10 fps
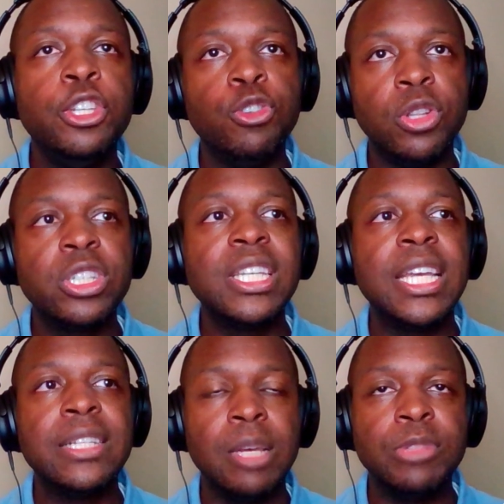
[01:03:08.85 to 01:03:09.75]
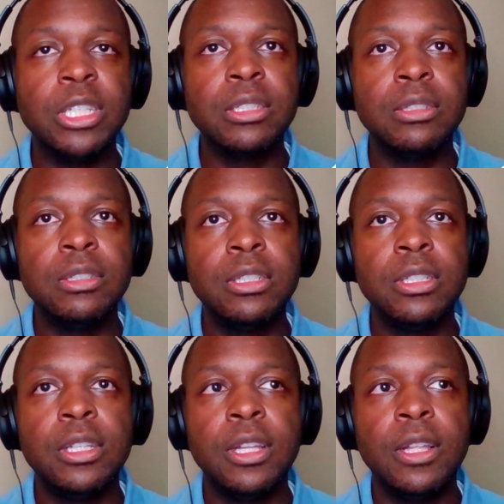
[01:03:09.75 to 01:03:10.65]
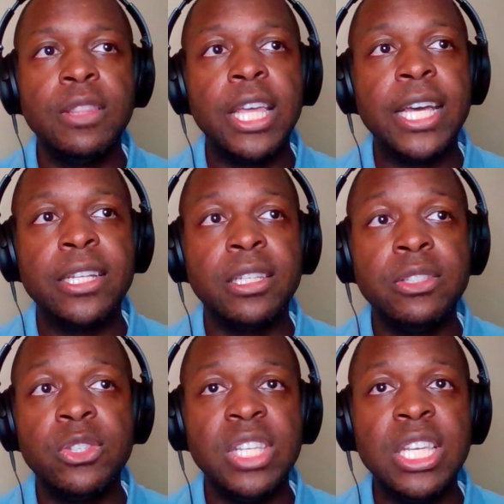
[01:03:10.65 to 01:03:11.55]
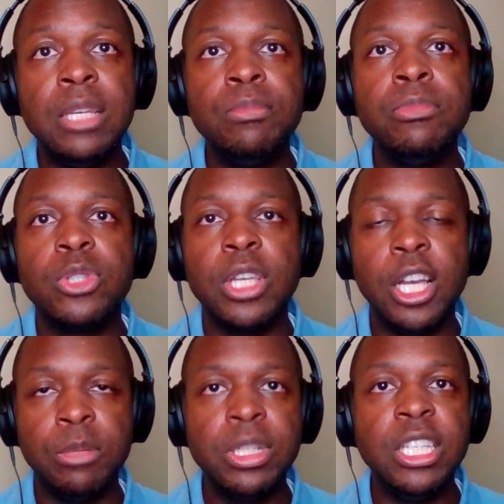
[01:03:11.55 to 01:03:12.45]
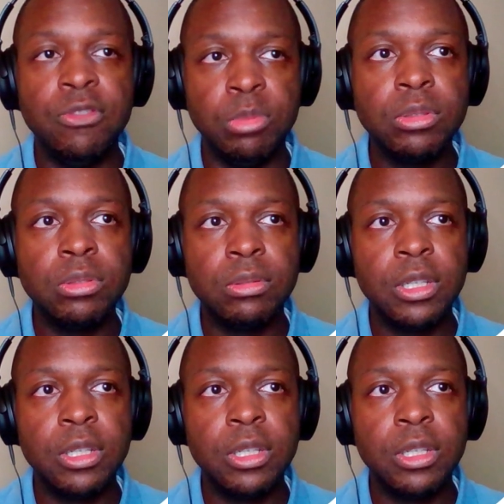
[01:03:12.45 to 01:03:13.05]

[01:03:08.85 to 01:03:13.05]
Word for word: You're looking at something that seems unbelievable.